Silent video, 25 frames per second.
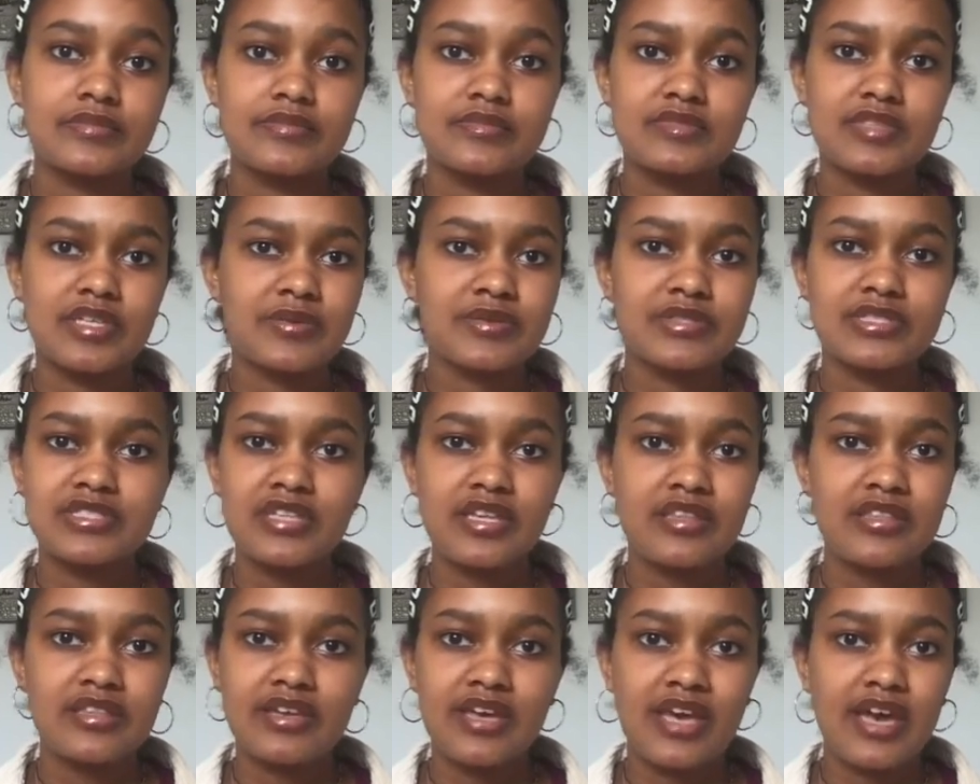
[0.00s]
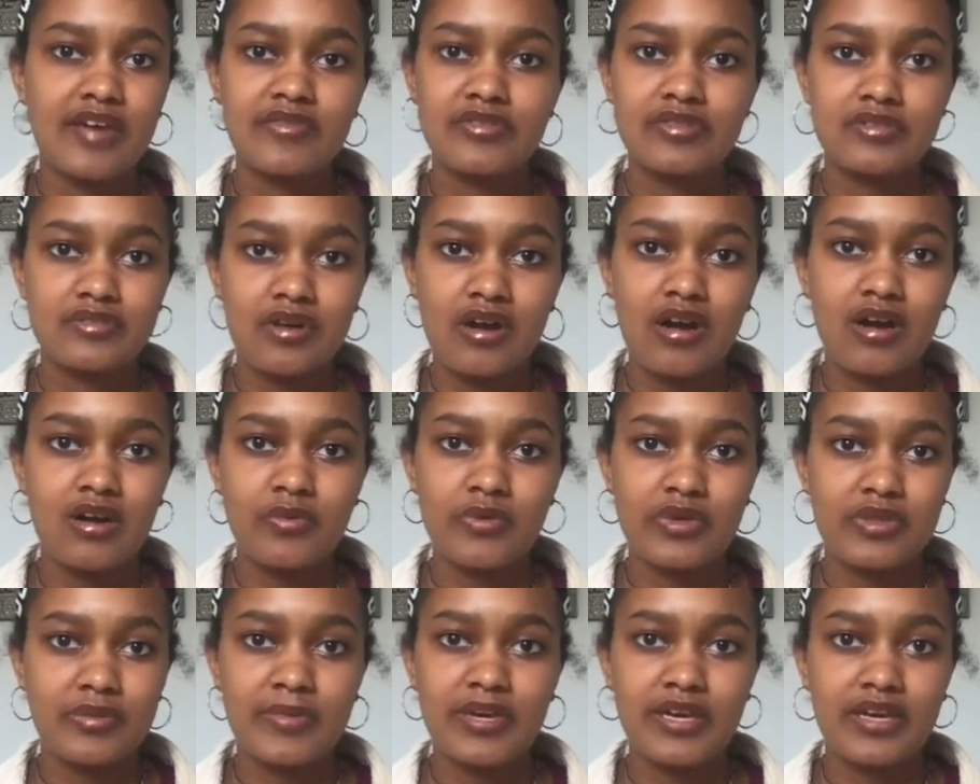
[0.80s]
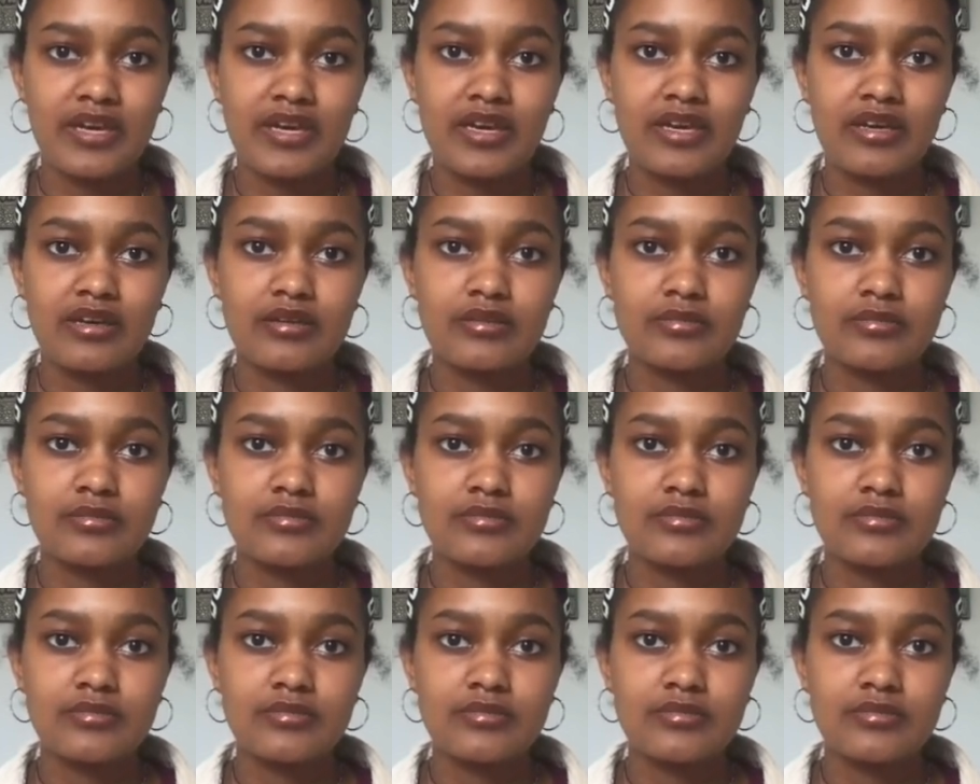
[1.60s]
There was nothing ever wrong with my hair.